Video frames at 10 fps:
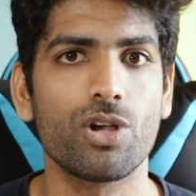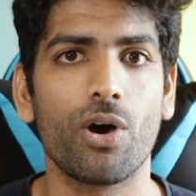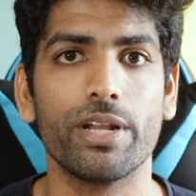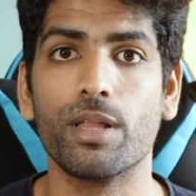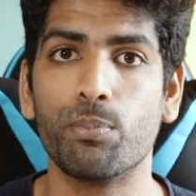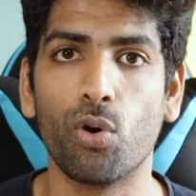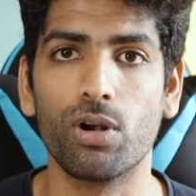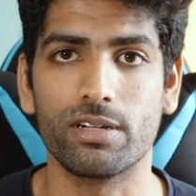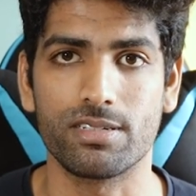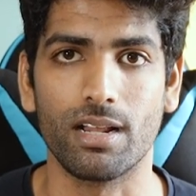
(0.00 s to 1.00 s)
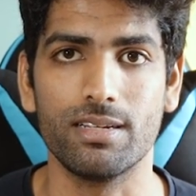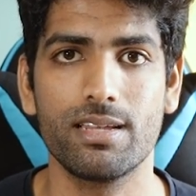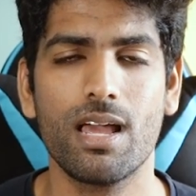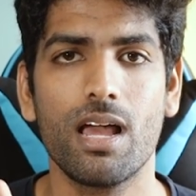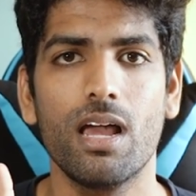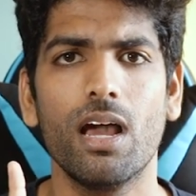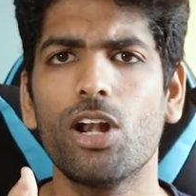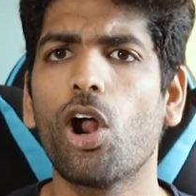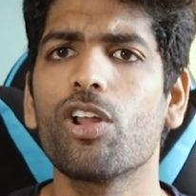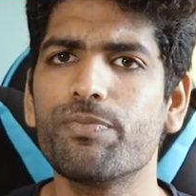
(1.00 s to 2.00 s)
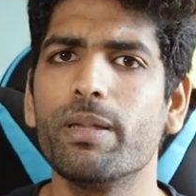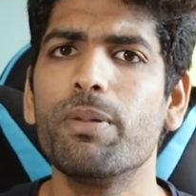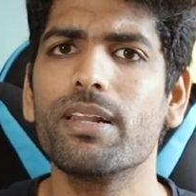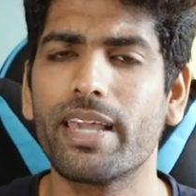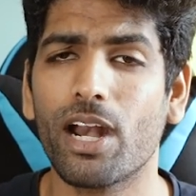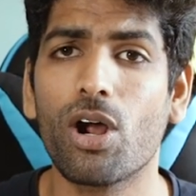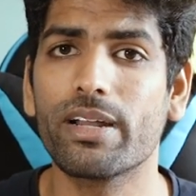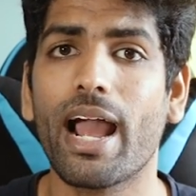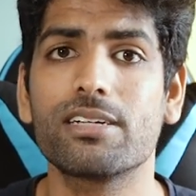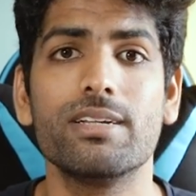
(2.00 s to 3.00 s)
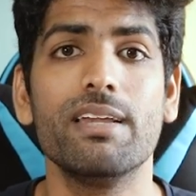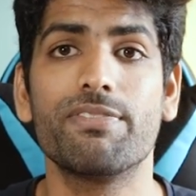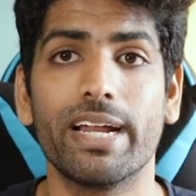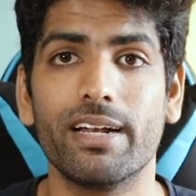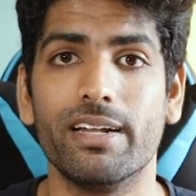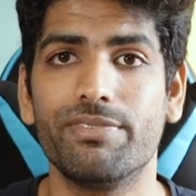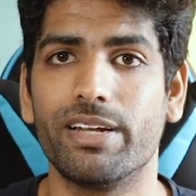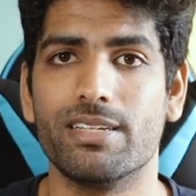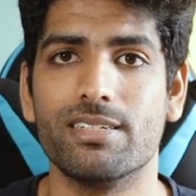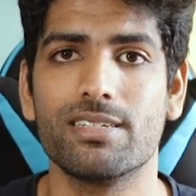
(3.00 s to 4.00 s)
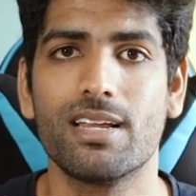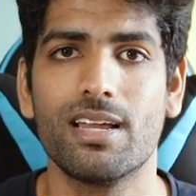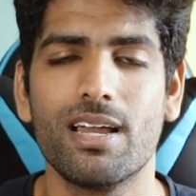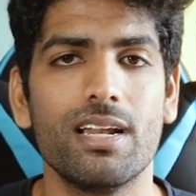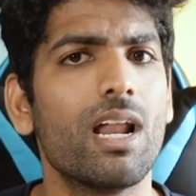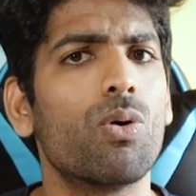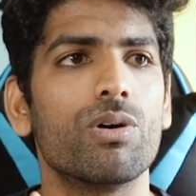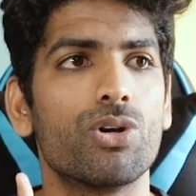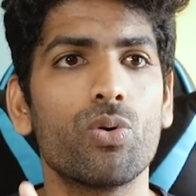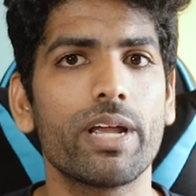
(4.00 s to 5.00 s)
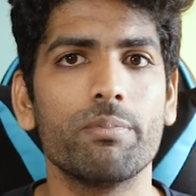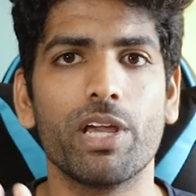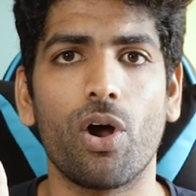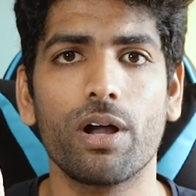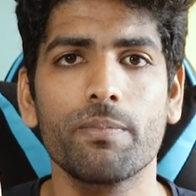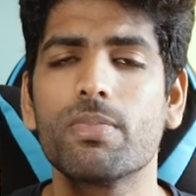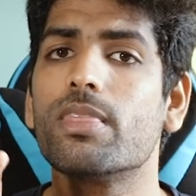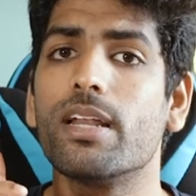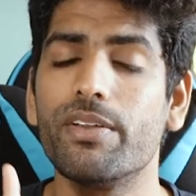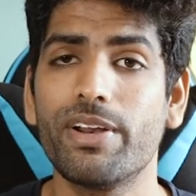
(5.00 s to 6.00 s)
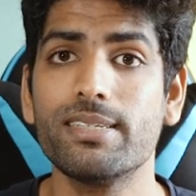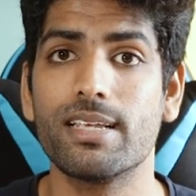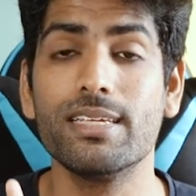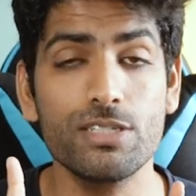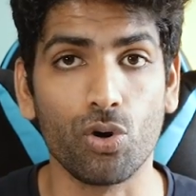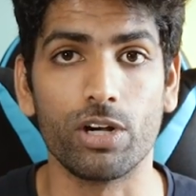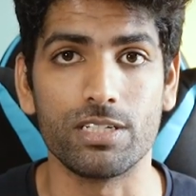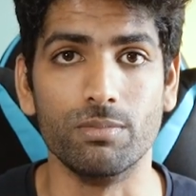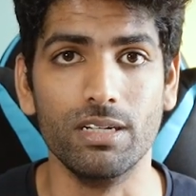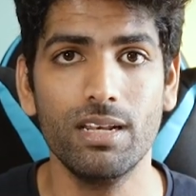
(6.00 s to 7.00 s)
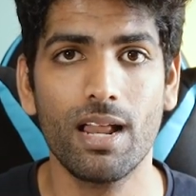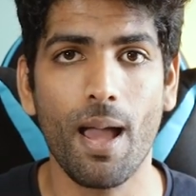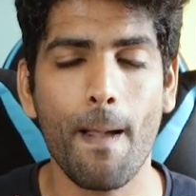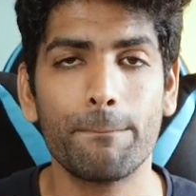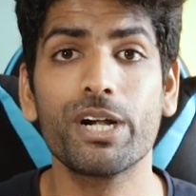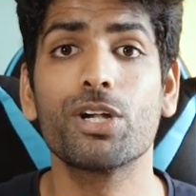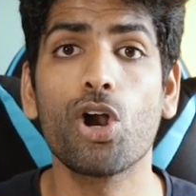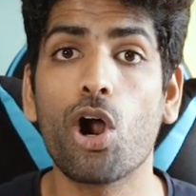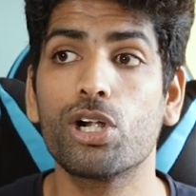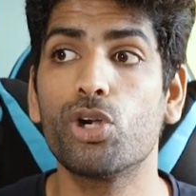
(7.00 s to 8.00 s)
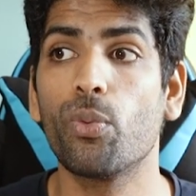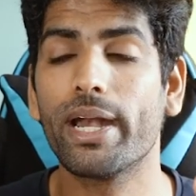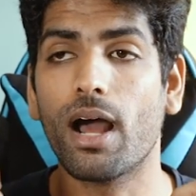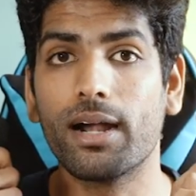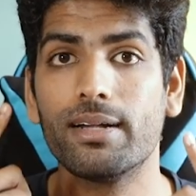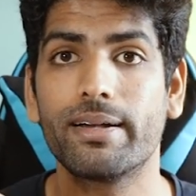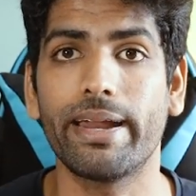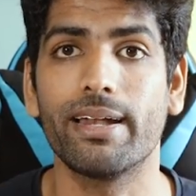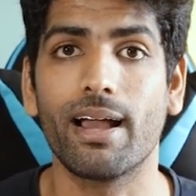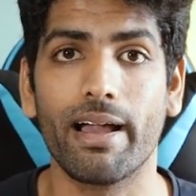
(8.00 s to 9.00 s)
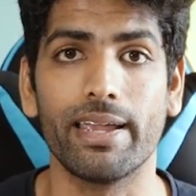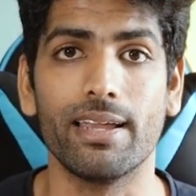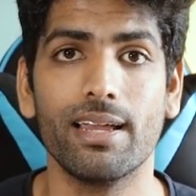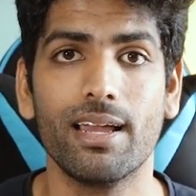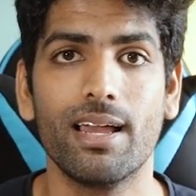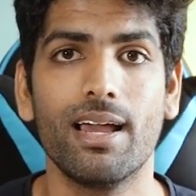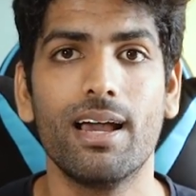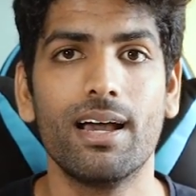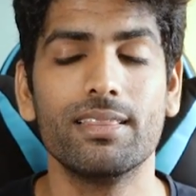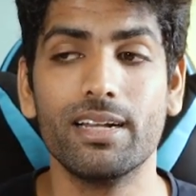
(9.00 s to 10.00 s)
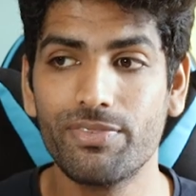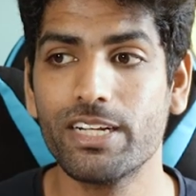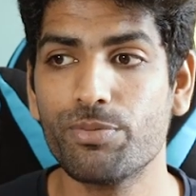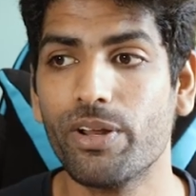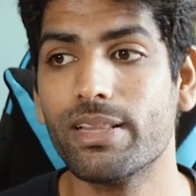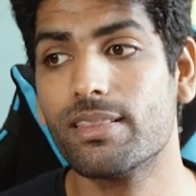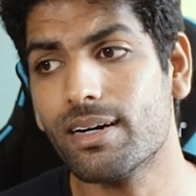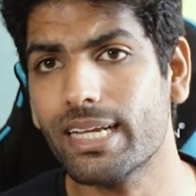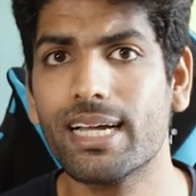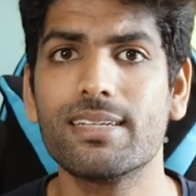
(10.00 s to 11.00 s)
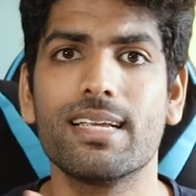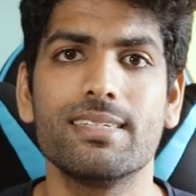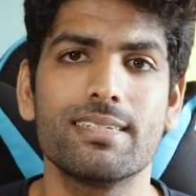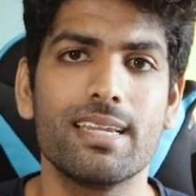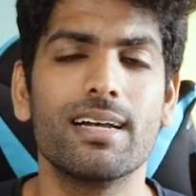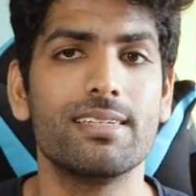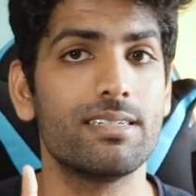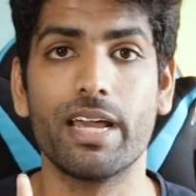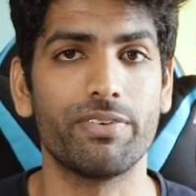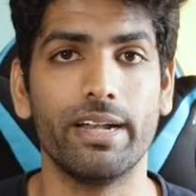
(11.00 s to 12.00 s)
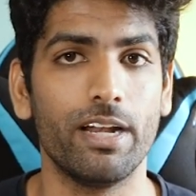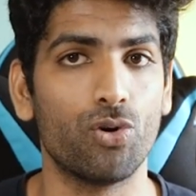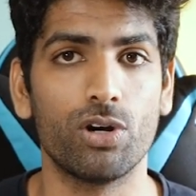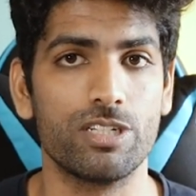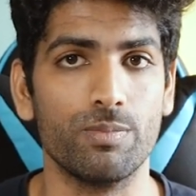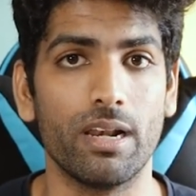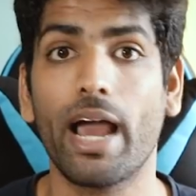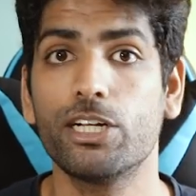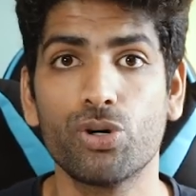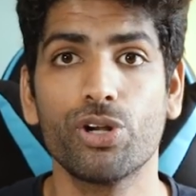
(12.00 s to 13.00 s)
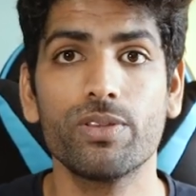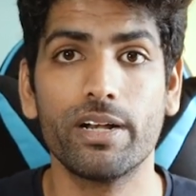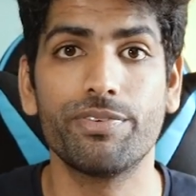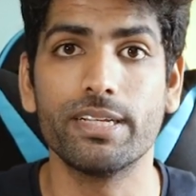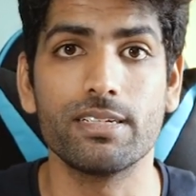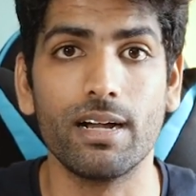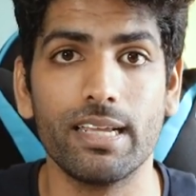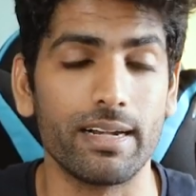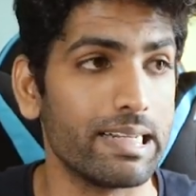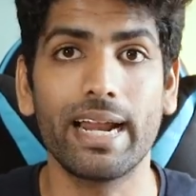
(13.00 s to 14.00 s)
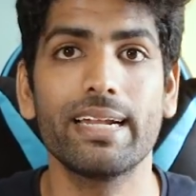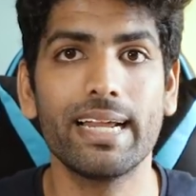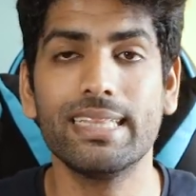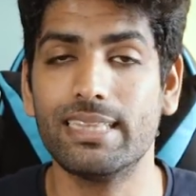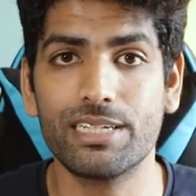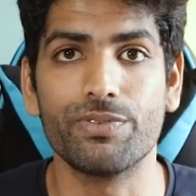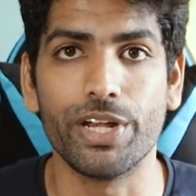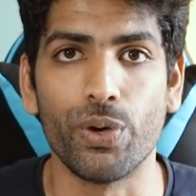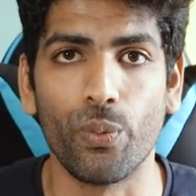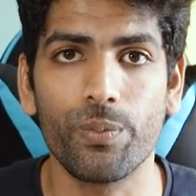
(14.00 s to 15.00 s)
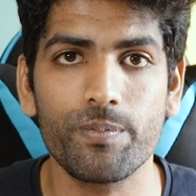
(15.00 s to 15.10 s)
saw in the poll results, a lot of people cannot actually find a difference. Now, don't get me wrong, the difference is noticeable, but not to an untrained eye. The difference between 30Hz and 60Hz is definitely noticeable. I showed you the difference earlier, right in this video.